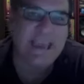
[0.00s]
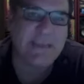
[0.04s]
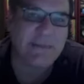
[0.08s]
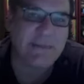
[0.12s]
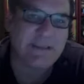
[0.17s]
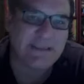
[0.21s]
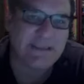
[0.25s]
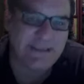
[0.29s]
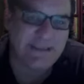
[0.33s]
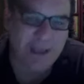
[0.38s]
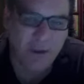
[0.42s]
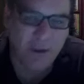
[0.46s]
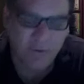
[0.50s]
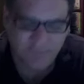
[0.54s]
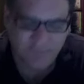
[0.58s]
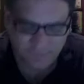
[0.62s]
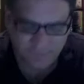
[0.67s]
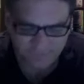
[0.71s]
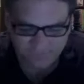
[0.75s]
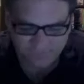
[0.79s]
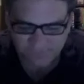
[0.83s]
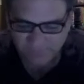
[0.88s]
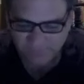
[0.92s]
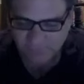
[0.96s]

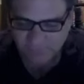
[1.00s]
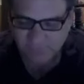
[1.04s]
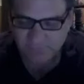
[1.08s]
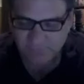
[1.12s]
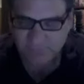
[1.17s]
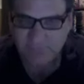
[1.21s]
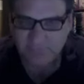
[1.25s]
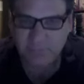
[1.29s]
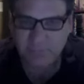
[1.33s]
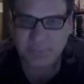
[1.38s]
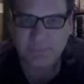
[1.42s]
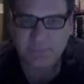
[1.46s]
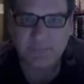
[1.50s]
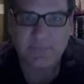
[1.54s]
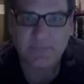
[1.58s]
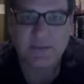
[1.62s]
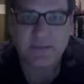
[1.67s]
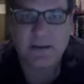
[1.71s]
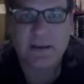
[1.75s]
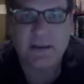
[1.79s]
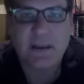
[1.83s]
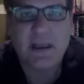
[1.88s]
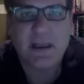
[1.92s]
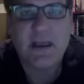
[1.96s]
itself,
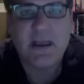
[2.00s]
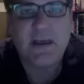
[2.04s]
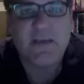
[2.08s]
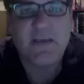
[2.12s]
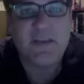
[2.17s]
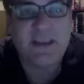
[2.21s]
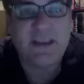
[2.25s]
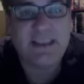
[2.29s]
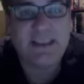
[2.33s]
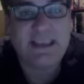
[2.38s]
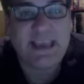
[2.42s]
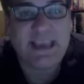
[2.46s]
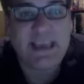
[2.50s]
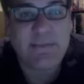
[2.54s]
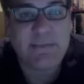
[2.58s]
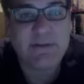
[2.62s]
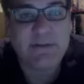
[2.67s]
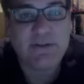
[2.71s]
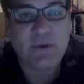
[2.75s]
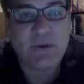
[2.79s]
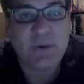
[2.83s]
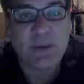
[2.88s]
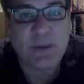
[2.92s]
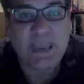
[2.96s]
I think the game
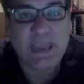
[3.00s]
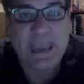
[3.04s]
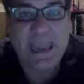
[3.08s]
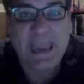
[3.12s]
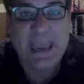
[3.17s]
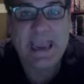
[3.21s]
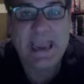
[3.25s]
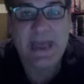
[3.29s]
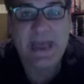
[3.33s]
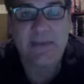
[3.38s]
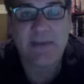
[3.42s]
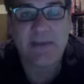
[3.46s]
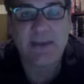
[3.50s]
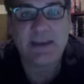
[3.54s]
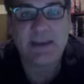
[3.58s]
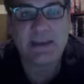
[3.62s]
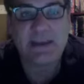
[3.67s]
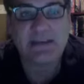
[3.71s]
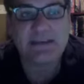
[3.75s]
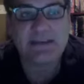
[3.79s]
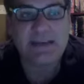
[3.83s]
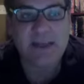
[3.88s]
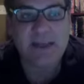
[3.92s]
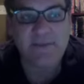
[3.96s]
is okay. I think
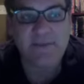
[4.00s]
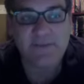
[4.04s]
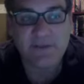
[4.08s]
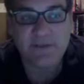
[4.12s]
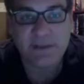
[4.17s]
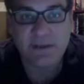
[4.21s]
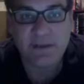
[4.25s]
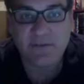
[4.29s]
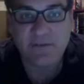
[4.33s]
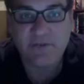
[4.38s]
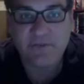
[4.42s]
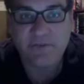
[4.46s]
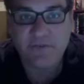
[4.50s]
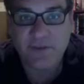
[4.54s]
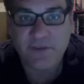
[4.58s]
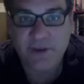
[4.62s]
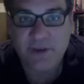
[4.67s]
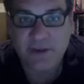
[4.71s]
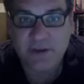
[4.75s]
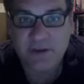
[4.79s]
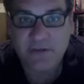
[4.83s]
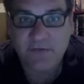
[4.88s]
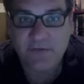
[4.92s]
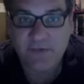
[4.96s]
it definitely
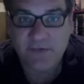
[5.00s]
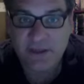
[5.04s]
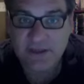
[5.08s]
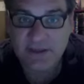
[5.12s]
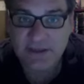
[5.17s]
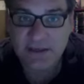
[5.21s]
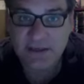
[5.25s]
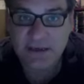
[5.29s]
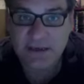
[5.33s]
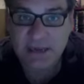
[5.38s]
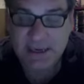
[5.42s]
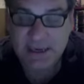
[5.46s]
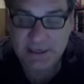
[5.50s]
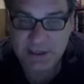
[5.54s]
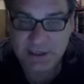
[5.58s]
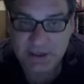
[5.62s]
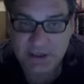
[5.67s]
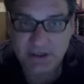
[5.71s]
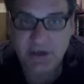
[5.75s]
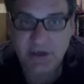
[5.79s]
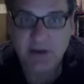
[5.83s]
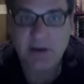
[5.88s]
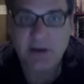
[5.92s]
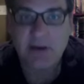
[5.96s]
fits a
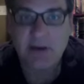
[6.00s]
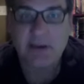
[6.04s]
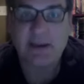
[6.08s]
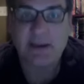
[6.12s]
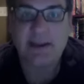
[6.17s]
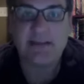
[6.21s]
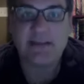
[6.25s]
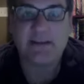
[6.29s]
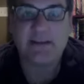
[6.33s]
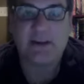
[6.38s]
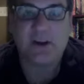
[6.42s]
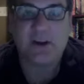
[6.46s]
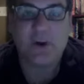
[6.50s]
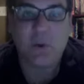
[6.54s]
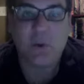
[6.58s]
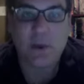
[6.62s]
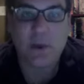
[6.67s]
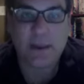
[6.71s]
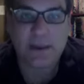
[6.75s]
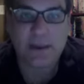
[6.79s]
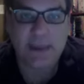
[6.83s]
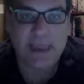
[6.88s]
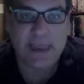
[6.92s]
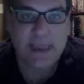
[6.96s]
niche. It's a
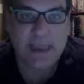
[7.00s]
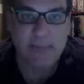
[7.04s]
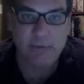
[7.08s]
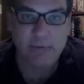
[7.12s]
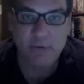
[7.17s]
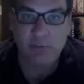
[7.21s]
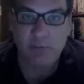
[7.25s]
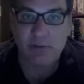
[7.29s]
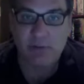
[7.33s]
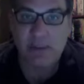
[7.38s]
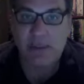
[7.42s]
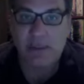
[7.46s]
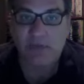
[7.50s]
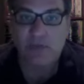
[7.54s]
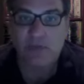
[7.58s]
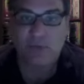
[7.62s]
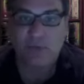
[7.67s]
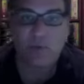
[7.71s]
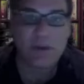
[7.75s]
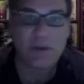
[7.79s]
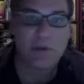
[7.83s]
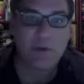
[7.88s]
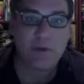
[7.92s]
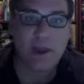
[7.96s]
quick game. You play
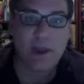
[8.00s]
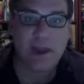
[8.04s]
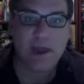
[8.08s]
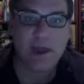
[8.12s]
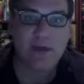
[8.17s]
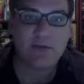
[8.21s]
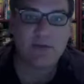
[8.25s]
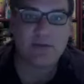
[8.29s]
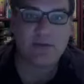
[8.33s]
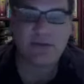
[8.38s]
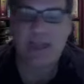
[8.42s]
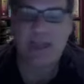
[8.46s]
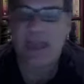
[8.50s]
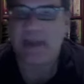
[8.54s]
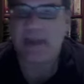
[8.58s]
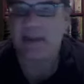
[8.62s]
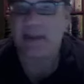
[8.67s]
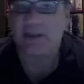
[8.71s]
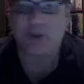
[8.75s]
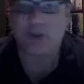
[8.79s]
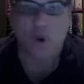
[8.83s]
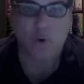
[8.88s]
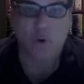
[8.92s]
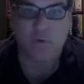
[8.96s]
3 rounds and
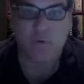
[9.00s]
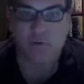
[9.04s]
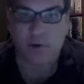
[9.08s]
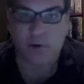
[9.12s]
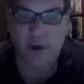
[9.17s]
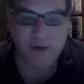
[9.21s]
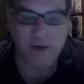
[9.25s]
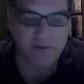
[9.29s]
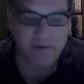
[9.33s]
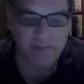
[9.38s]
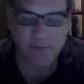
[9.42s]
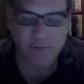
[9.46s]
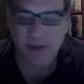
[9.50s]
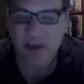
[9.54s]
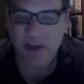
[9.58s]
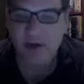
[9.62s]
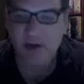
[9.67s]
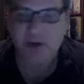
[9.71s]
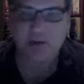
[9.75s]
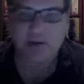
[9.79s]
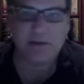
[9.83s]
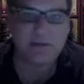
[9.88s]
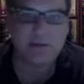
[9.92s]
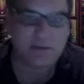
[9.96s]
it's over. Every
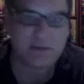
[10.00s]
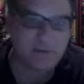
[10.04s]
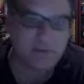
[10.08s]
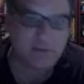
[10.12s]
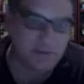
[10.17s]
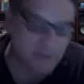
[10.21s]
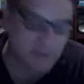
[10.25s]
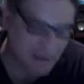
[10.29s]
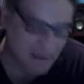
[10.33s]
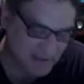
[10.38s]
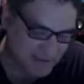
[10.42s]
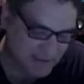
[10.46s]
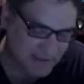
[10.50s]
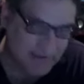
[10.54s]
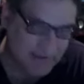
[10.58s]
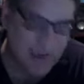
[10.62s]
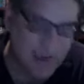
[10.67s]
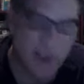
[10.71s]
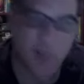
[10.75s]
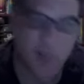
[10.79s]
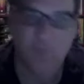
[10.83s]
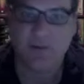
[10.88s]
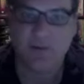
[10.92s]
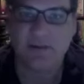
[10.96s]
player does a
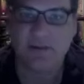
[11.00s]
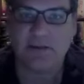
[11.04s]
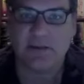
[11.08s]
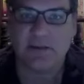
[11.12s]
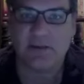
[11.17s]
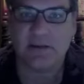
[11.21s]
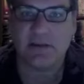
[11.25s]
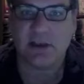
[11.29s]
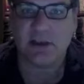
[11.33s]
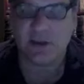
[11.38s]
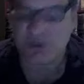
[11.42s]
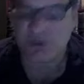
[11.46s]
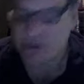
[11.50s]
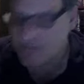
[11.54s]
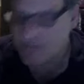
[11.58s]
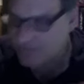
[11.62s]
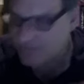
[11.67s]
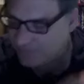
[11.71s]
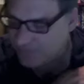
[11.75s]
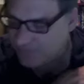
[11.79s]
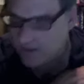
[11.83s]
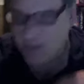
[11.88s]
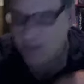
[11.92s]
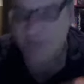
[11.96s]
delve into the
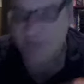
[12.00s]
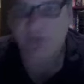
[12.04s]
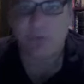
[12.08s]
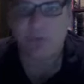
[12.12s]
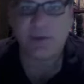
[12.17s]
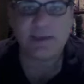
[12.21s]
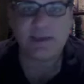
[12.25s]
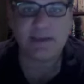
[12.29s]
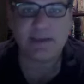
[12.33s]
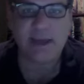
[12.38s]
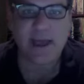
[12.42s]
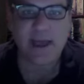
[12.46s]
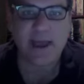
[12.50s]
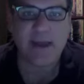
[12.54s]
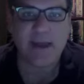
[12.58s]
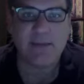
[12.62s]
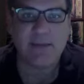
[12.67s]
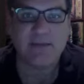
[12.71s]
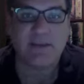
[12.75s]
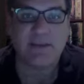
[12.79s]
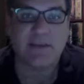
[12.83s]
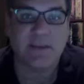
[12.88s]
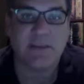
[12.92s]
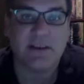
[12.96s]
dungeon 3
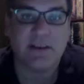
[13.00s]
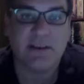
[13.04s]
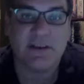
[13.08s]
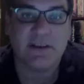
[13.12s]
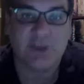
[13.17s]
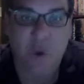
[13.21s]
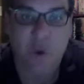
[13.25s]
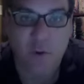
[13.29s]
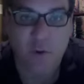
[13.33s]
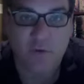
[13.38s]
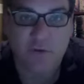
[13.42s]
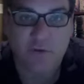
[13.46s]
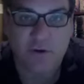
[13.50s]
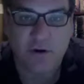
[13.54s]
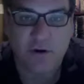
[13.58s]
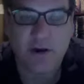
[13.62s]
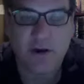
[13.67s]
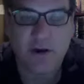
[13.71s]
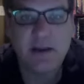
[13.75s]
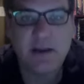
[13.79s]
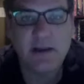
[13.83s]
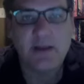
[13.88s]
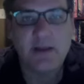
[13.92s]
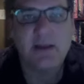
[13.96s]
times and then it's over.
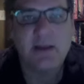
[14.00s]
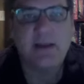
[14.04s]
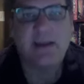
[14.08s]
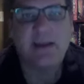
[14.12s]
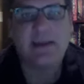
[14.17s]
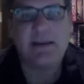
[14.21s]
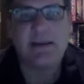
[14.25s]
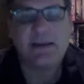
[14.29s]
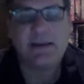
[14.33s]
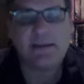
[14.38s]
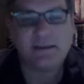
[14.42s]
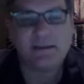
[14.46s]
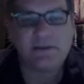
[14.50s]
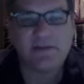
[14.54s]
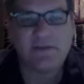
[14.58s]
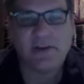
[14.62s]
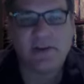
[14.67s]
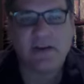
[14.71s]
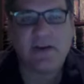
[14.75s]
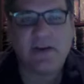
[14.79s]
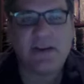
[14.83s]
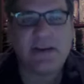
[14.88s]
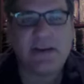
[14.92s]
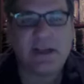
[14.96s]
It is a
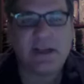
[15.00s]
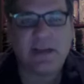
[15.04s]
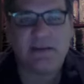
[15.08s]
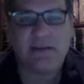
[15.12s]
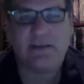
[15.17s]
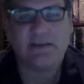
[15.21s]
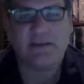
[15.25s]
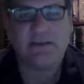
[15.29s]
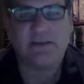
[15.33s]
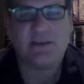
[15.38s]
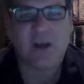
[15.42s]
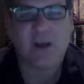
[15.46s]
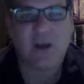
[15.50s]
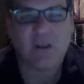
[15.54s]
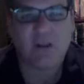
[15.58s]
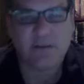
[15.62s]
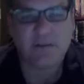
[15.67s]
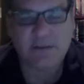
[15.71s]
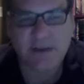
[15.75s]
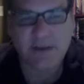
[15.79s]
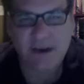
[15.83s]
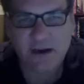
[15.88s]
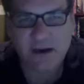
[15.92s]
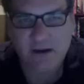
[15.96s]
very kind of
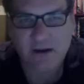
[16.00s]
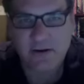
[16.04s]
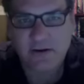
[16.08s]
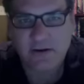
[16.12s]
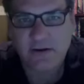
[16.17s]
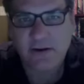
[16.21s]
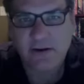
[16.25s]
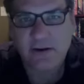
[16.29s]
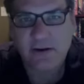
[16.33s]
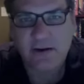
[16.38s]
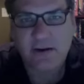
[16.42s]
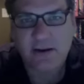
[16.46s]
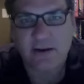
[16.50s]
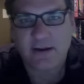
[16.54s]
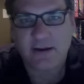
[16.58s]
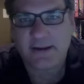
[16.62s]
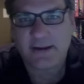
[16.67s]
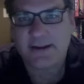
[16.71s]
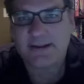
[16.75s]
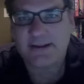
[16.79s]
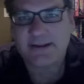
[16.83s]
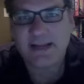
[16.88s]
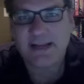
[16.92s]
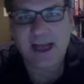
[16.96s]
solitaire,
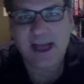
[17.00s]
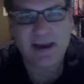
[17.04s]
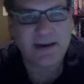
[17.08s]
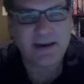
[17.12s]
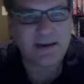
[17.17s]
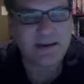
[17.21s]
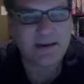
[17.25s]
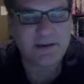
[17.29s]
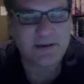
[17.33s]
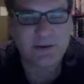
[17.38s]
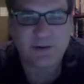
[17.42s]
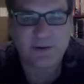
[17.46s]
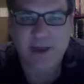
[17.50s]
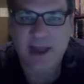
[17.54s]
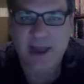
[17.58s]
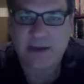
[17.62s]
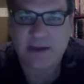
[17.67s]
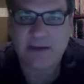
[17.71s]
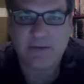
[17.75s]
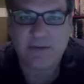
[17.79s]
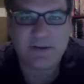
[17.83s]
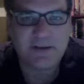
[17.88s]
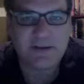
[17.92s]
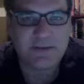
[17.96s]
it's not an
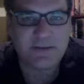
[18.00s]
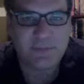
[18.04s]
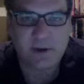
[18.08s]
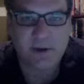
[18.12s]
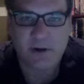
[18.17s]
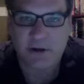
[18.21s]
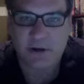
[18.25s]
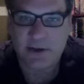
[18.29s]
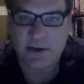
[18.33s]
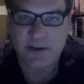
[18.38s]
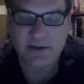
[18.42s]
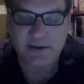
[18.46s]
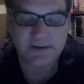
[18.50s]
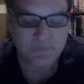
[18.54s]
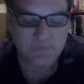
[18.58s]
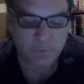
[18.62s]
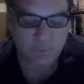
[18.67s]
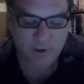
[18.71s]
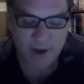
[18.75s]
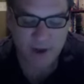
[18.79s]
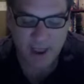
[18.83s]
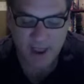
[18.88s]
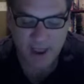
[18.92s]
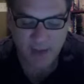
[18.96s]
interactive experience.
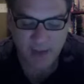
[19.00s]
When I'm